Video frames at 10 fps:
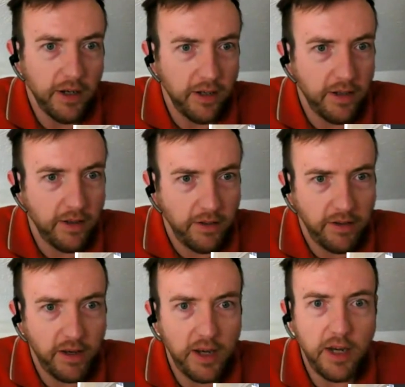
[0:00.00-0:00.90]

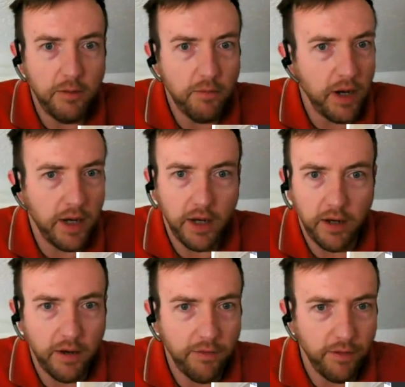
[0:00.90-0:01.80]
see making a
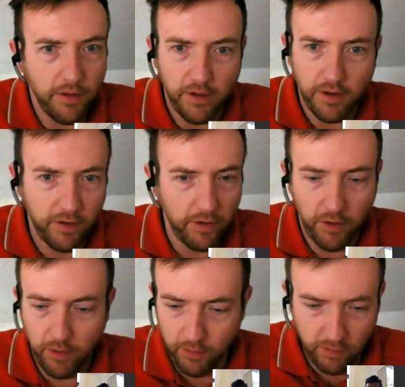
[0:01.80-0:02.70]
difference. It's
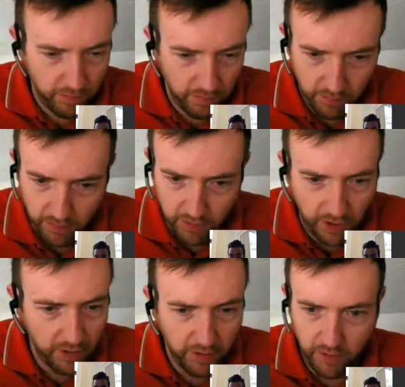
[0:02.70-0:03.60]
not
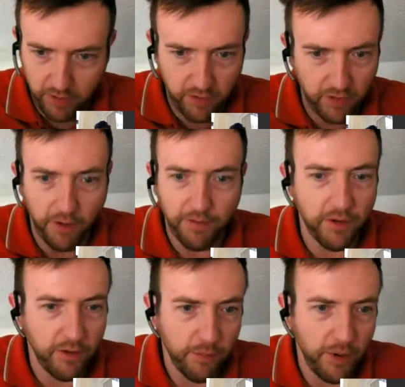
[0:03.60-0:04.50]
just stuff
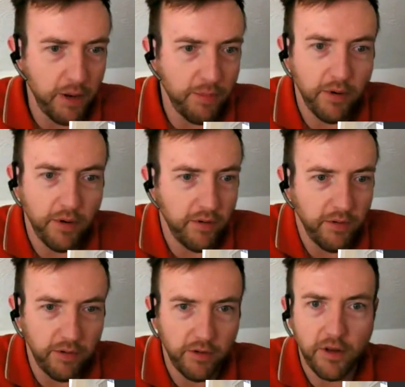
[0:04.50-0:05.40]
that's on paper. It's
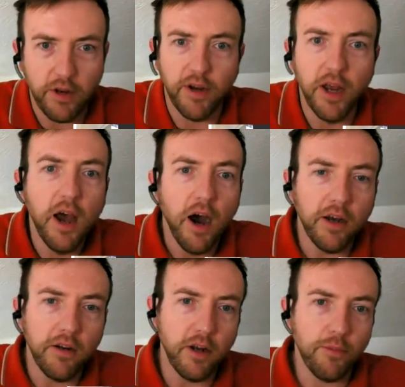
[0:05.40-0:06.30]
not just theory. I
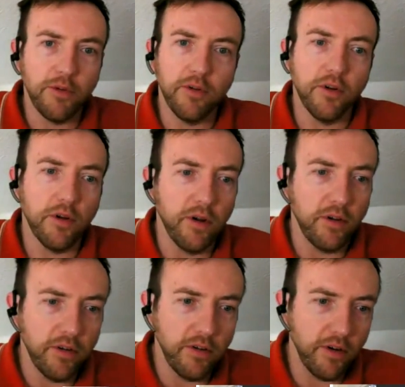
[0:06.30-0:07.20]
know Deborah's got a
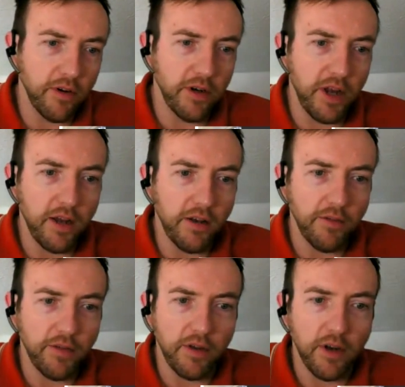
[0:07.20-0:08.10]
question, so I'm going to hand
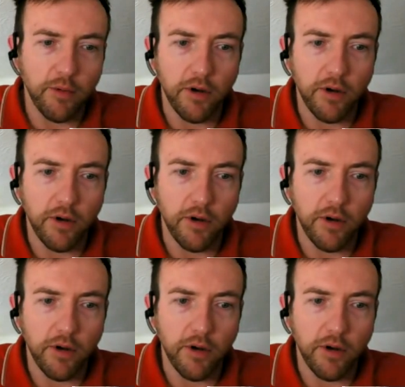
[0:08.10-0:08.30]
over to Deborah.